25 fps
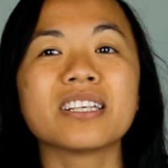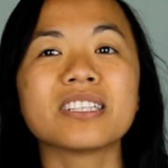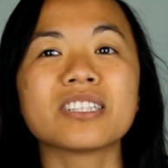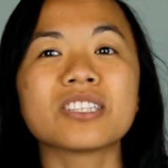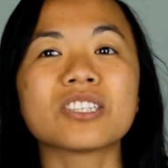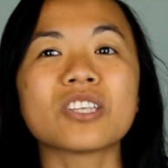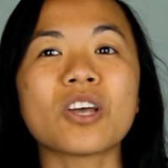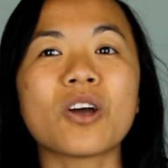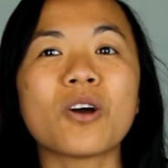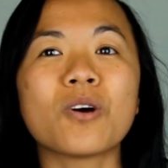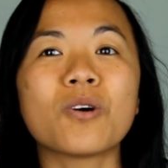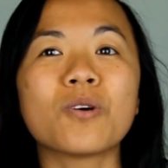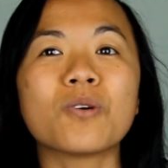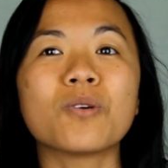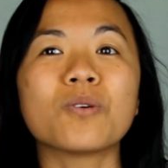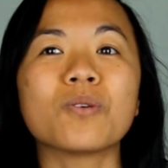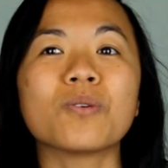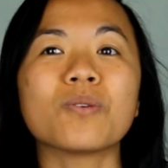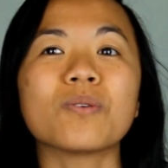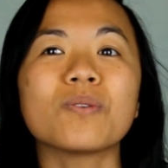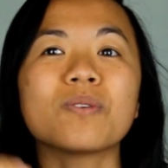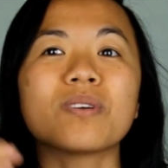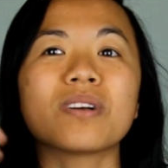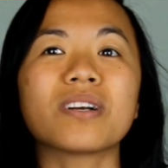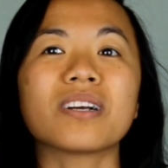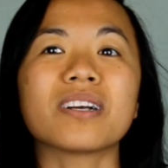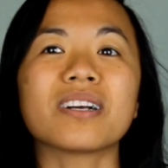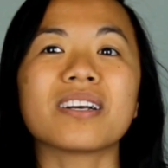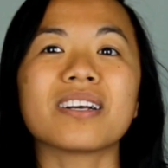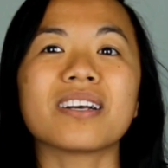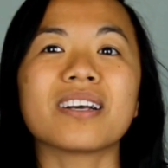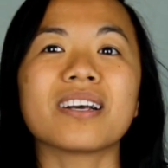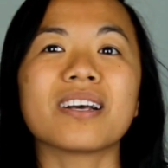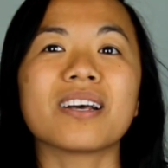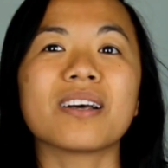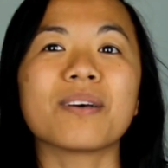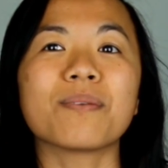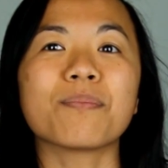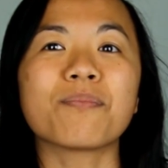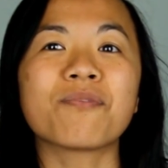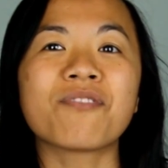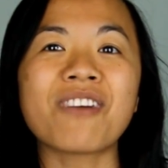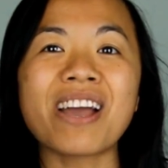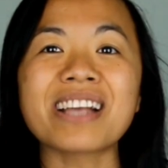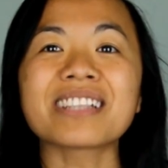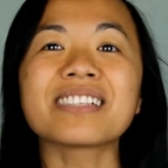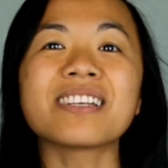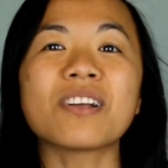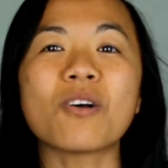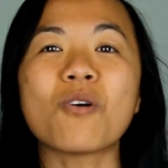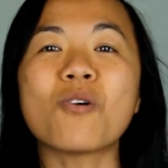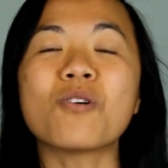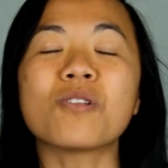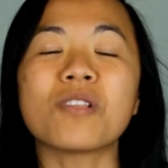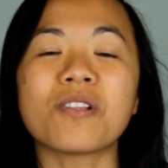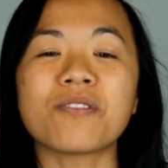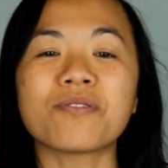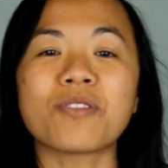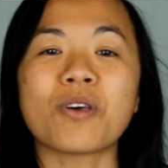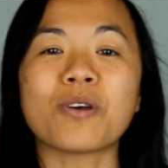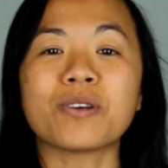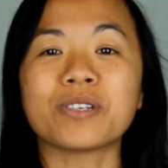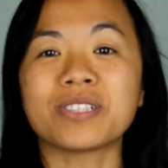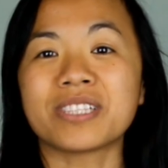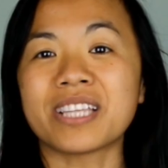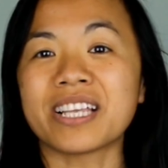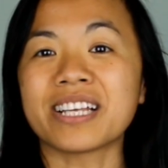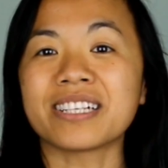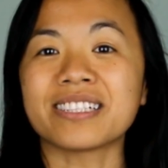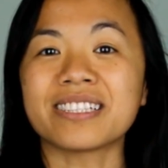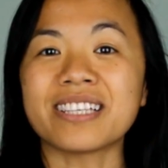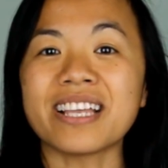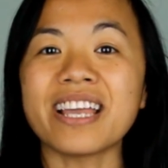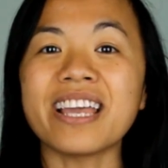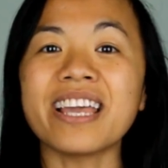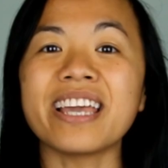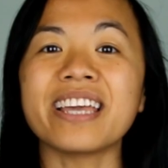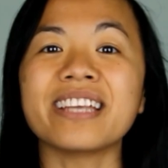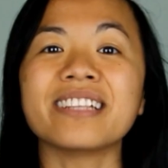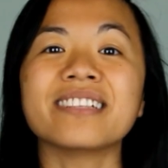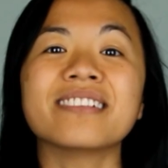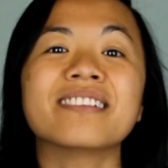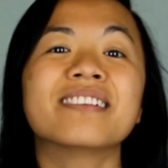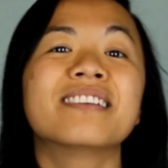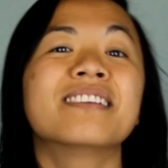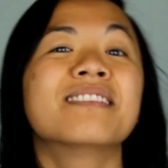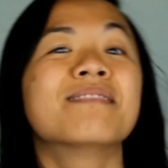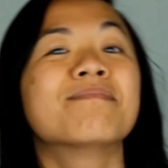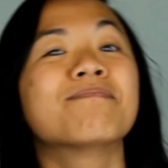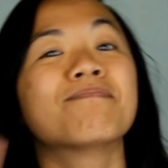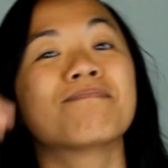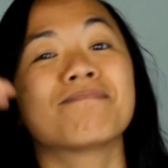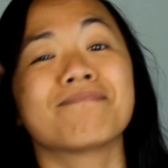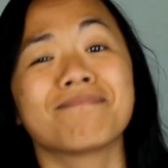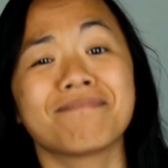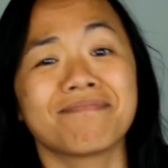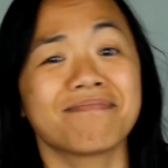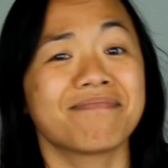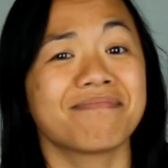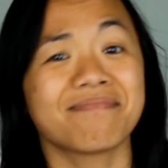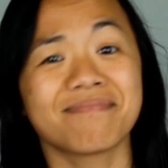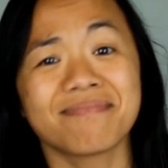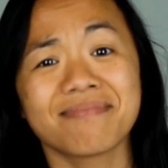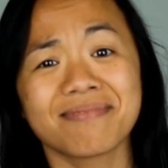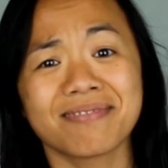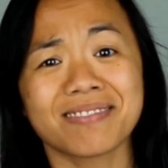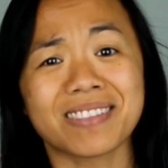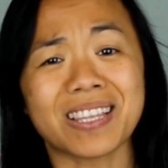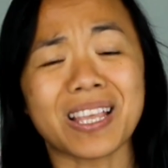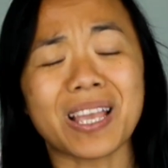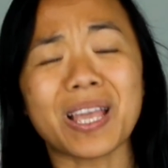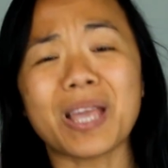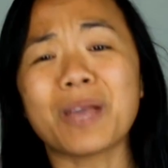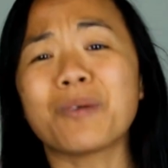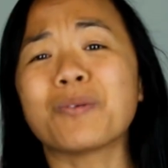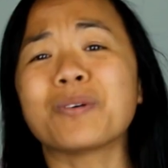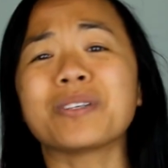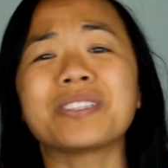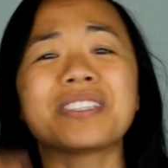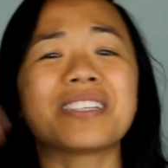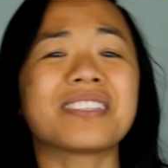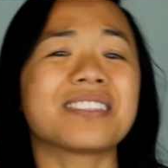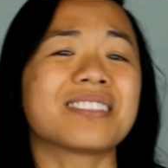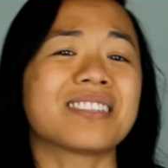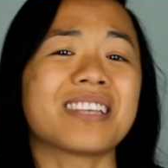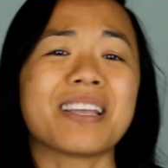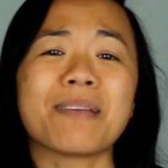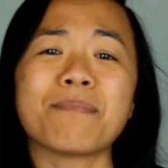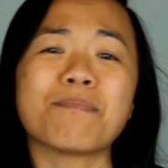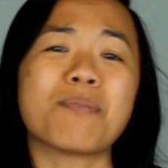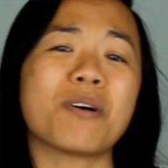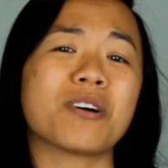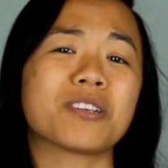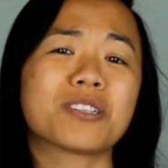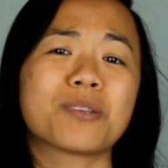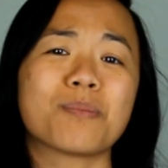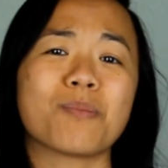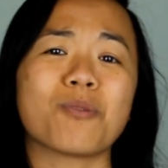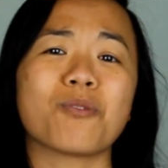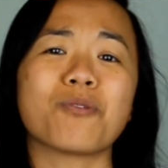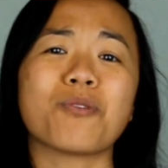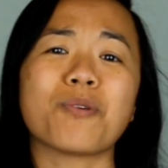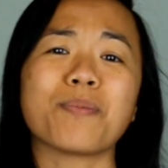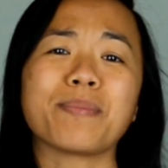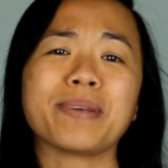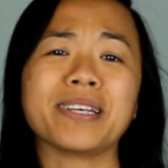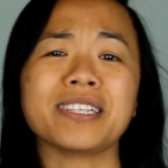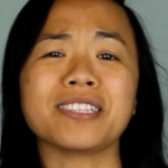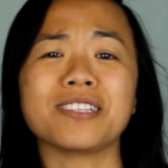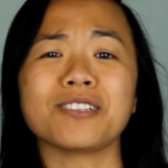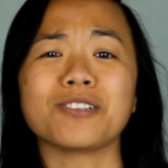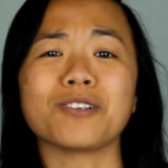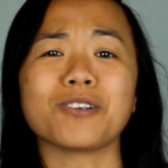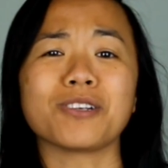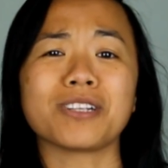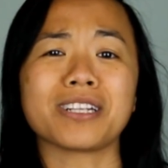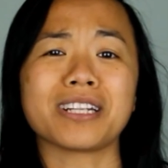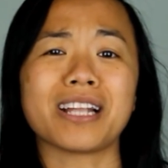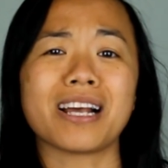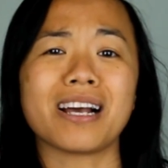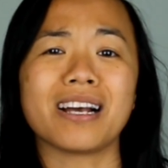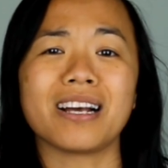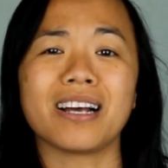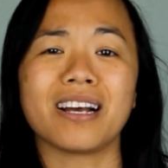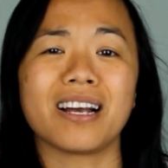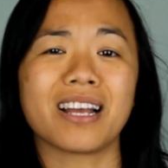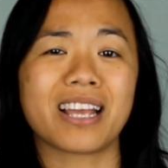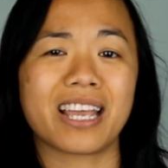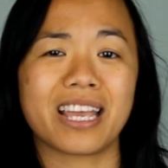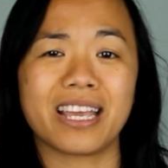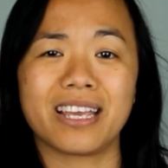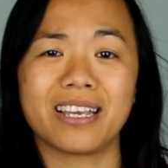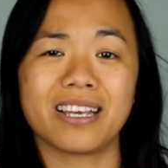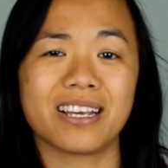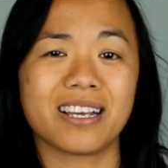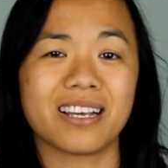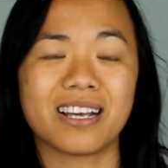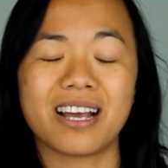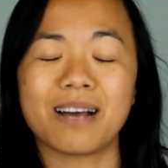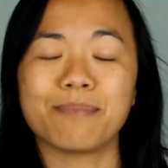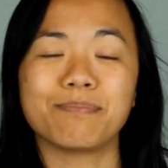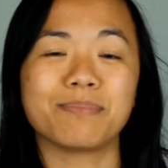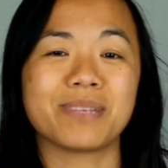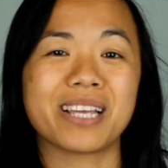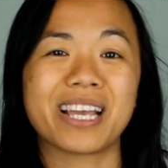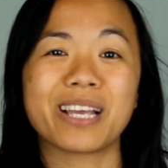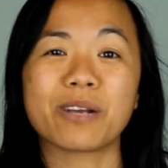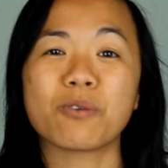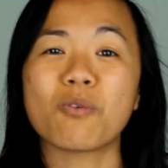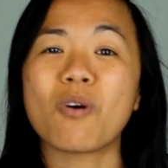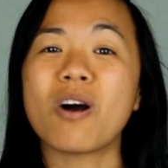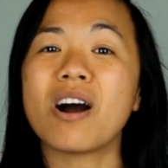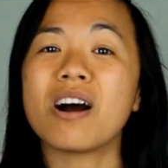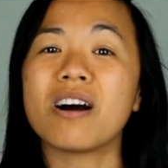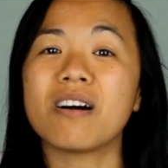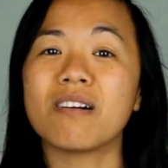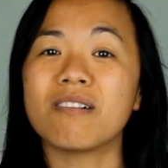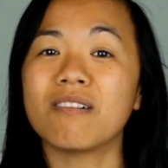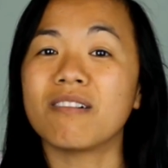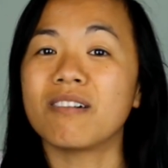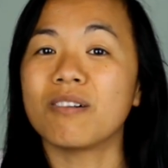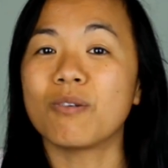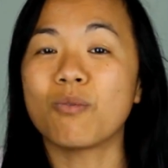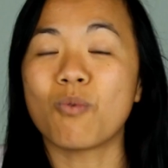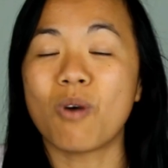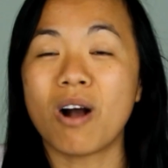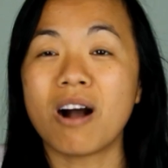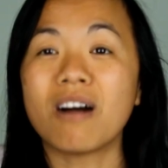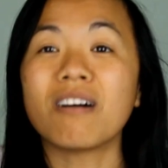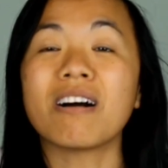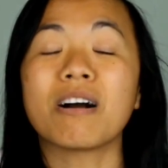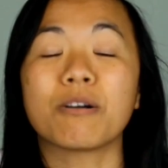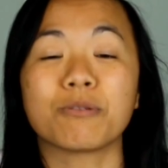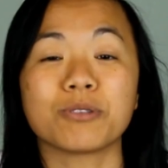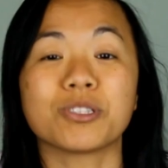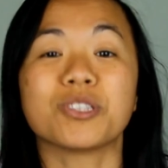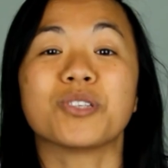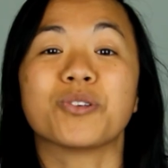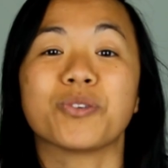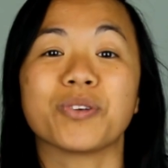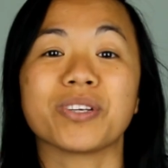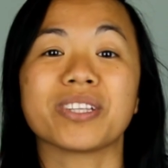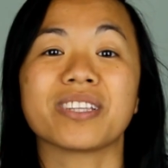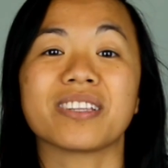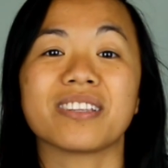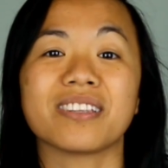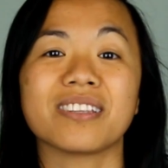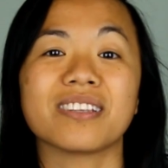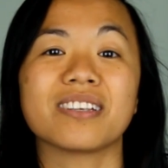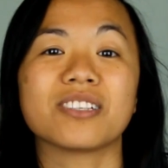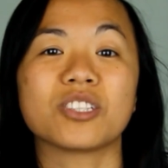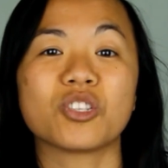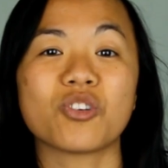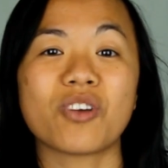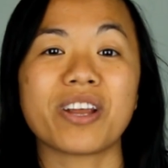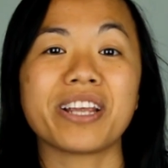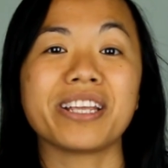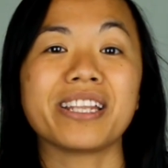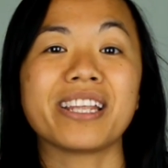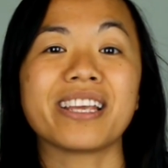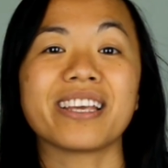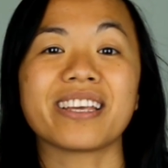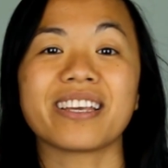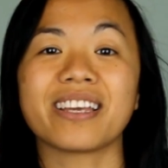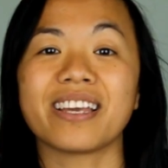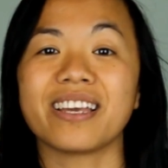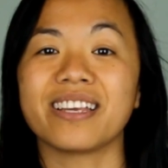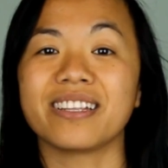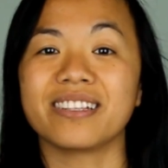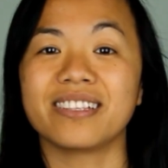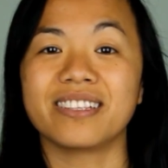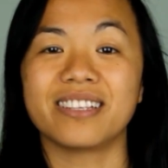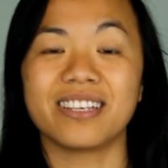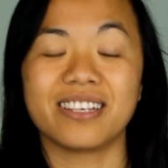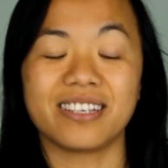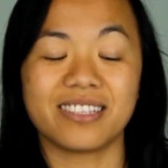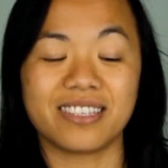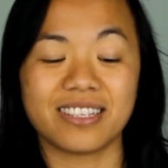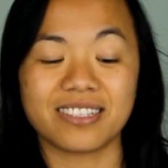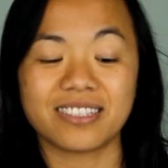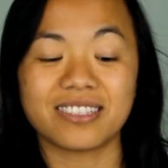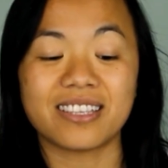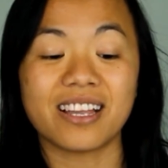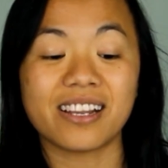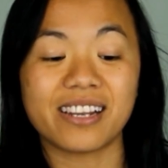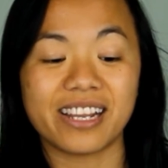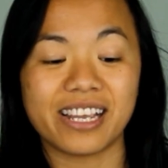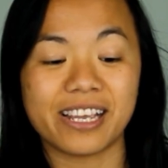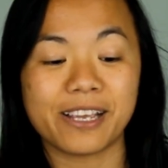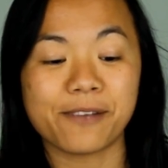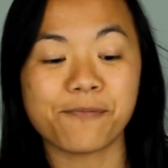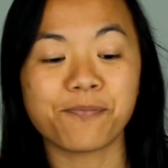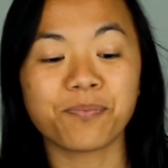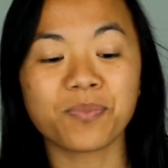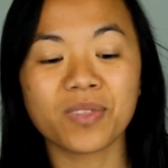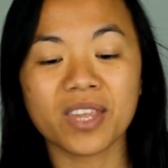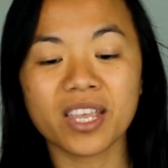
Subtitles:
So factor all of those things in, it was just impossible for me to do a update while I was doing the training and the study.